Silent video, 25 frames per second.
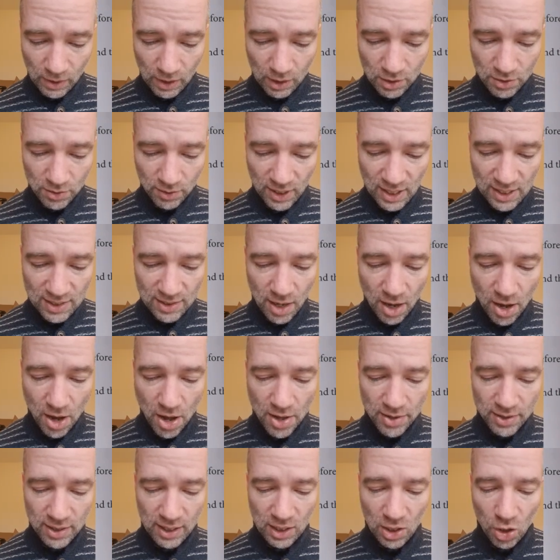So these
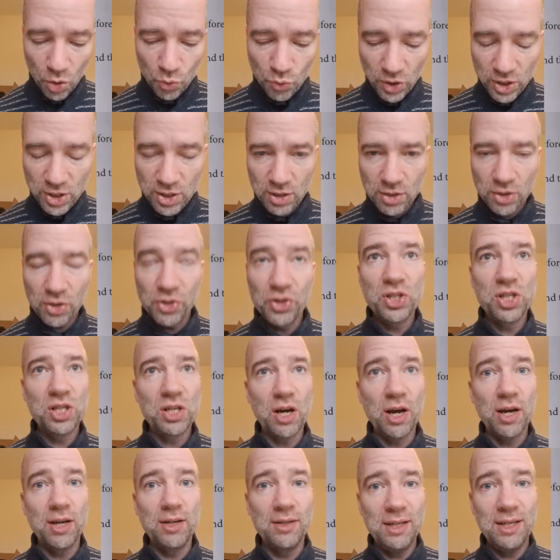are the original
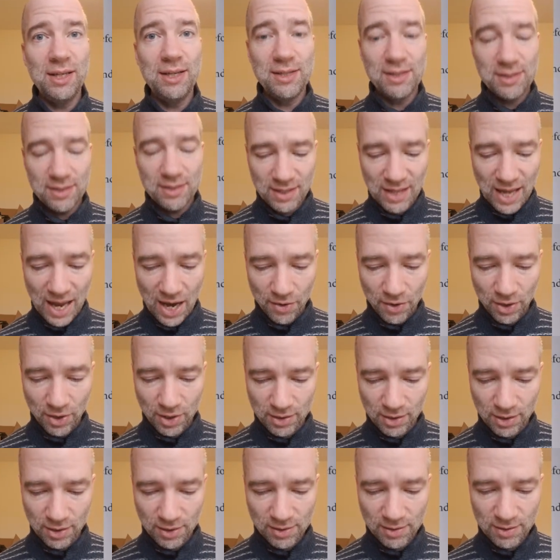Chinese
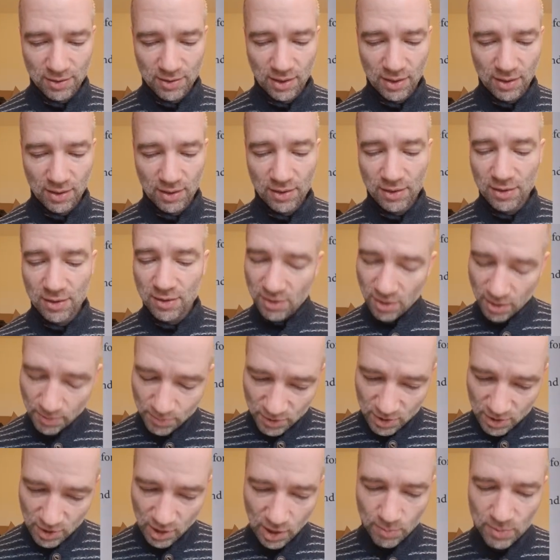characters.
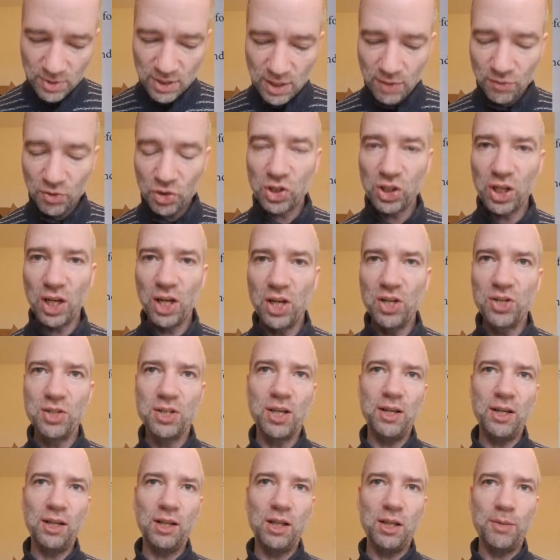Sometimes they've changed
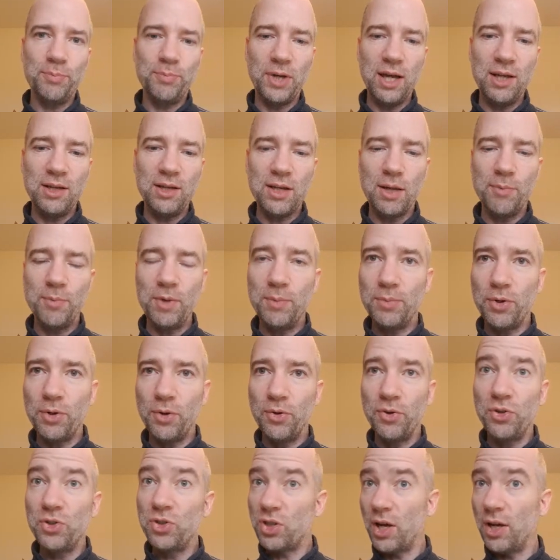a little bit. I mean,
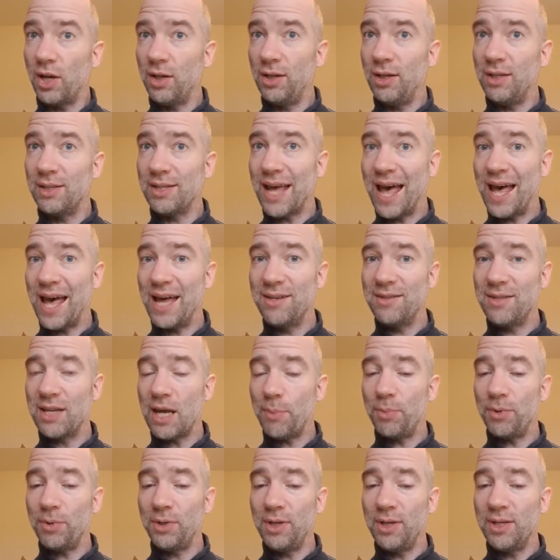both Chinese and
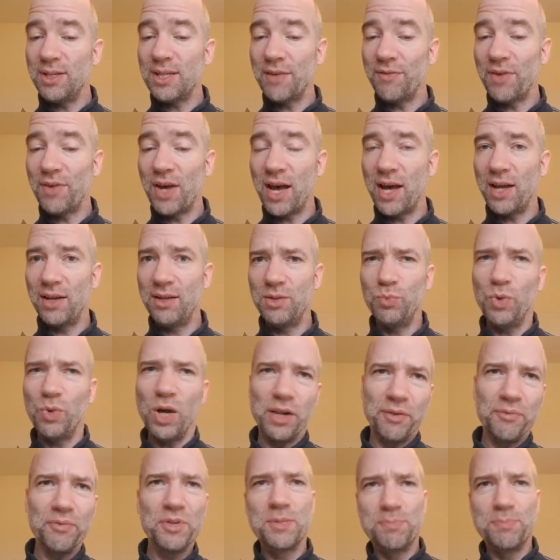Japanese have had,
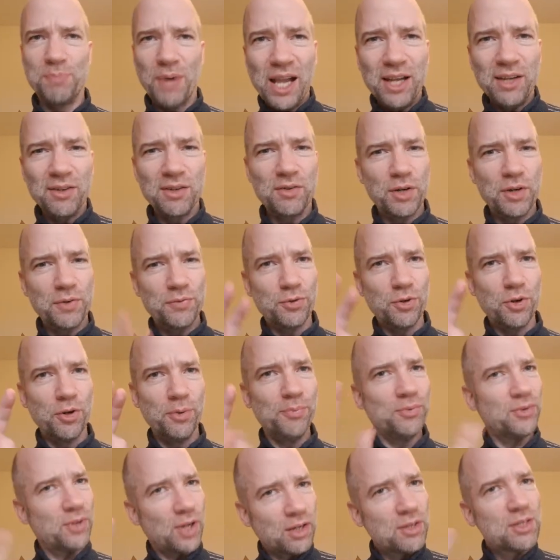well, spelling
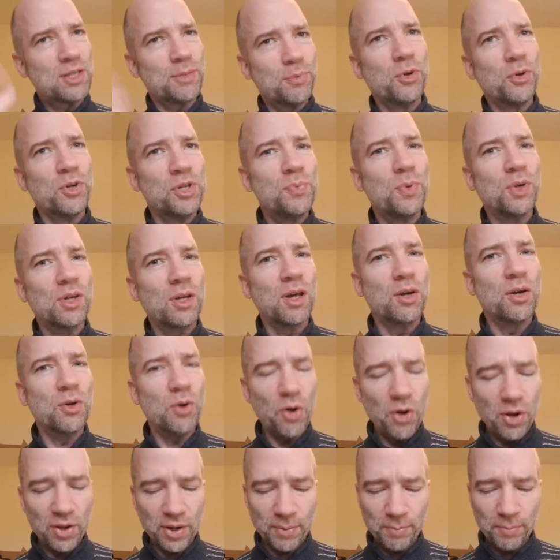reforms, I suppose we can
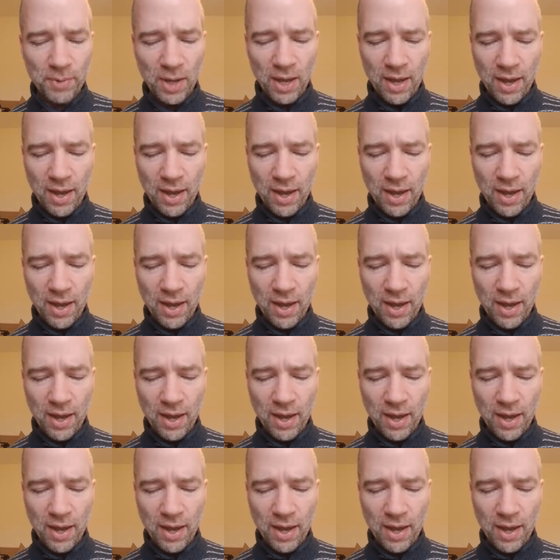call them,